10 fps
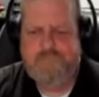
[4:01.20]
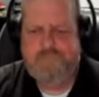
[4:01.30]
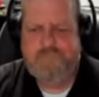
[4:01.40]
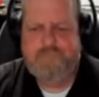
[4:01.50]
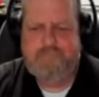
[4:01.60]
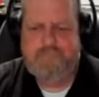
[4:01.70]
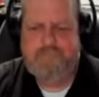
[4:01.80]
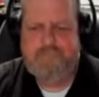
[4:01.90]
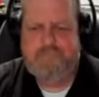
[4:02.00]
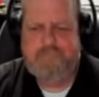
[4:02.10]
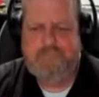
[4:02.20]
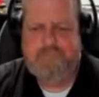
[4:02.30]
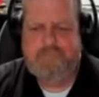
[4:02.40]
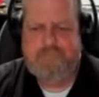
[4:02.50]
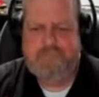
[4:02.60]

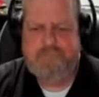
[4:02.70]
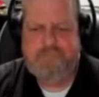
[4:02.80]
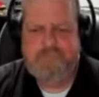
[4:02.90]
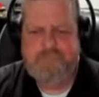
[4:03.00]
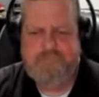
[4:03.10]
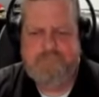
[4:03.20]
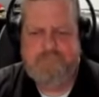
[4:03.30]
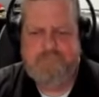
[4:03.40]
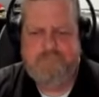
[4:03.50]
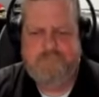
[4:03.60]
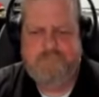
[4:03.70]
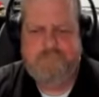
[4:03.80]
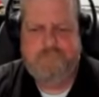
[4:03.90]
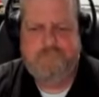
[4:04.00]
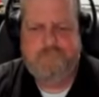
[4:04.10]

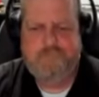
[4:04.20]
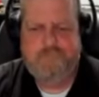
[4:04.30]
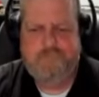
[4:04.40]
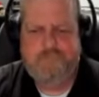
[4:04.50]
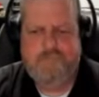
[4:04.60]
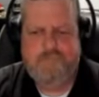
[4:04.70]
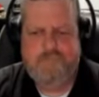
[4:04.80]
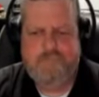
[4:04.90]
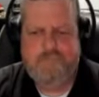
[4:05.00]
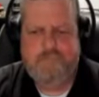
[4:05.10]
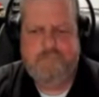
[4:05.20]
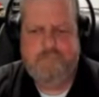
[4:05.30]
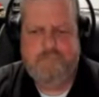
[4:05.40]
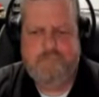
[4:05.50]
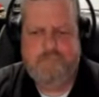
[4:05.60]

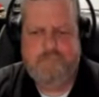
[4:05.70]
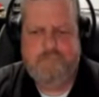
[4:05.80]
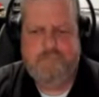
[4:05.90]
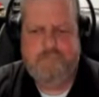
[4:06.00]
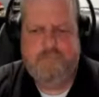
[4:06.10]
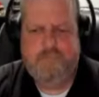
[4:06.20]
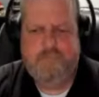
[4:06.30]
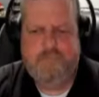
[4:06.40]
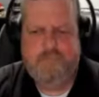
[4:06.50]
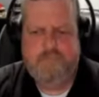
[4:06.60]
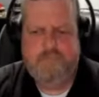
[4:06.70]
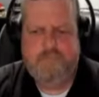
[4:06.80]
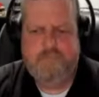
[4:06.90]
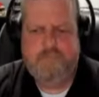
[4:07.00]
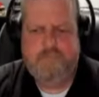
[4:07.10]

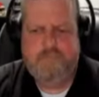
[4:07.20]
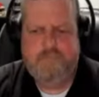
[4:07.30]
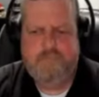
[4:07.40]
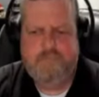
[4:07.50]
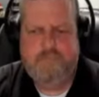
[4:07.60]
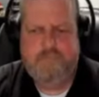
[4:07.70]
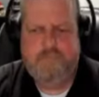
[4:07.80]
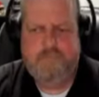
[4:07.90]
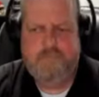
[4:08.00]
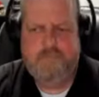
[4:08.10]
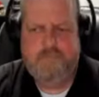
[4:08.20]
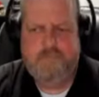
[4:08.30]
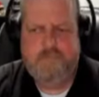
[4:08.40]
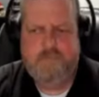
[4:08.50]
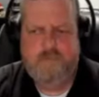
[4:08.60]

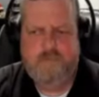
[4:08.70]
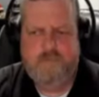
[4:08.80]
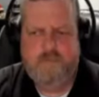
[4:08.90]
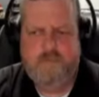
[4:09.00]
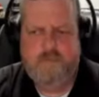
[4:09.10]
(silent)